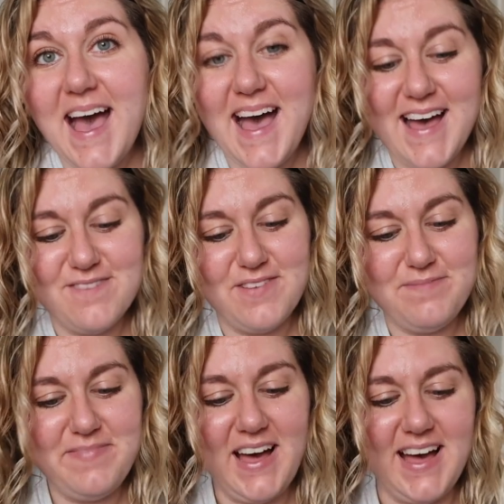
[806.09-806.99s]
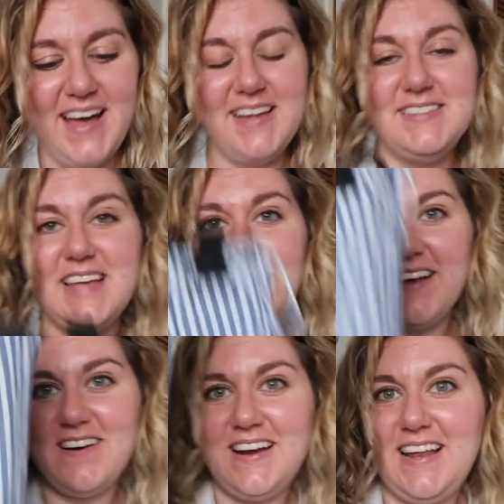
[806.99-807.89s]
But I
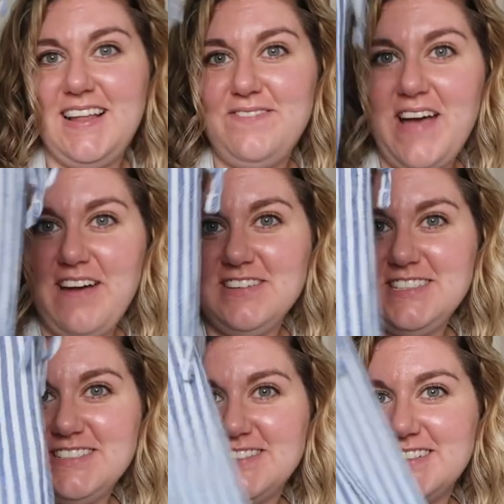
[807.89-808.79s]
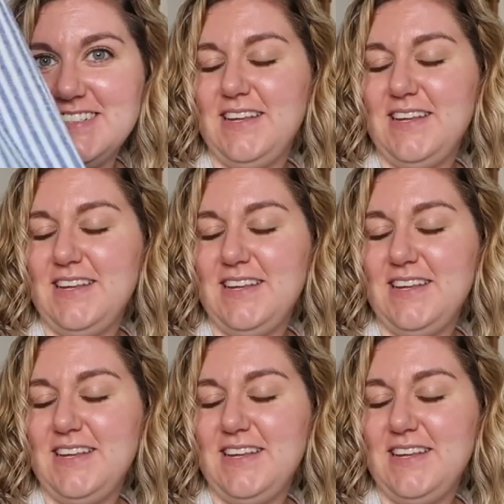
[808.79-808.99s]
got a little pair of shorts,